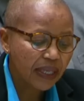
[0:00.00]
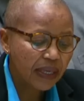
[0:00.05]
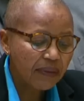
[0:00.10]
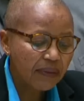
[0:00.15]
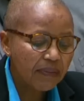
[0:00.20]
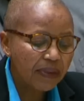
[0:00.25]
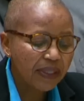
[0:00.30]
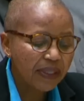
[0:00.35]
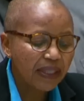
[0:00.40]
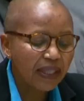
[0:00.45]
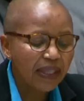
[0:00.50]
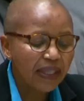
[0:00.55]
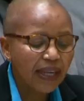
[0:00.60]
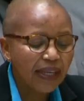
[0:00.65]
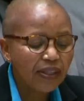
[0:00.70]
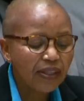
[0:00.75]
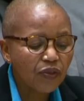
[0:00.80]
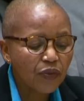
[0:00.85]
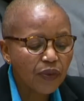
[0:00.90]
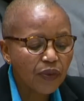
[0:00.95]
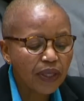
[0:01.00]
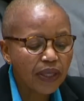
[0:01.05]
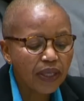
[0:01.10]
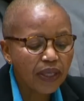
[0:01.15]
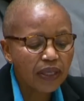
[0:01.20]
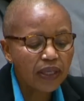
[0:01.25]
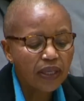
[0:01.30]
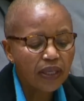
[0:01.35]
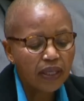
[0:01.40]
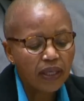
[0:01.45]
President, last
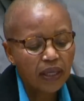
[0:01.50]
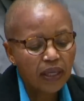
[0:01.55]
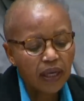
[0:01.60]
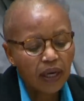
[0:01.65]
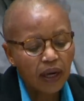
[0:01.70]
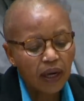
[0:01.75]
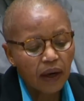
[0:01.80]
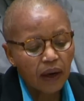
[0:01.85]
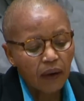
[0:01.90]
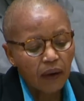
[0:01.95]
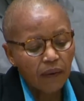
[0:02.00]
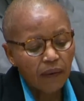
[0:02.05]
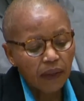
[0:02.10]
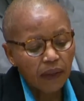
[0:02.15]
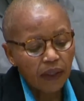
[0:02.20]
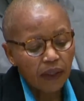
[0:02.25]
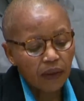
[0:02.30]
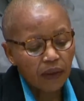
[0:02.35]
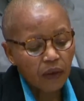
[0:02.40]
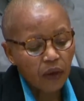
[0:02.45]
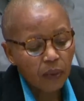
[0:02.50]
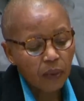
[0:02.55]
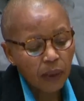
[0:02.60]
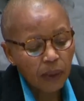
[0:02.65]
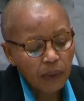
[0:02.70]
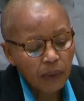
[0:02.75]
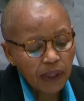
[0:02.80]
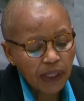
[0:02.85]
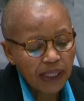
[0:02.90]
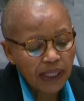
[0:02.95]
week we
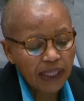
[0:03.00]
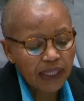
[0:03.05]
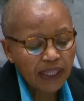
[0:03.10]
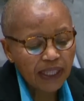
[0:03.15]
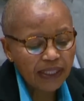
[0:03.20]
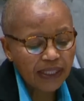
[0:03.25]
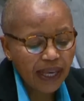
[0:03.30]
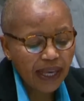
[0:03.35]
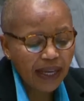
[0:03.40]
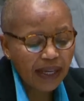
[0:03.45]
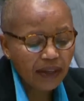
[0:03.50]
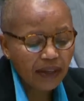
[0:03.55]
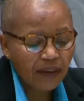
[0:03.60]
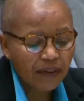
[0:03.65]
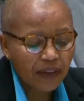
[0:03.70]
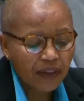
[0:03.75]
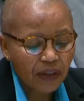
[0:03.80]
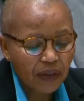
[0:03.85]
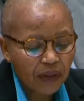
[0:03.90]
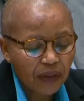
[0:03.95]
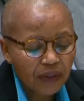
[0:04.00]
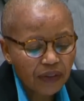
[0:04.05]
commemorated the signing of the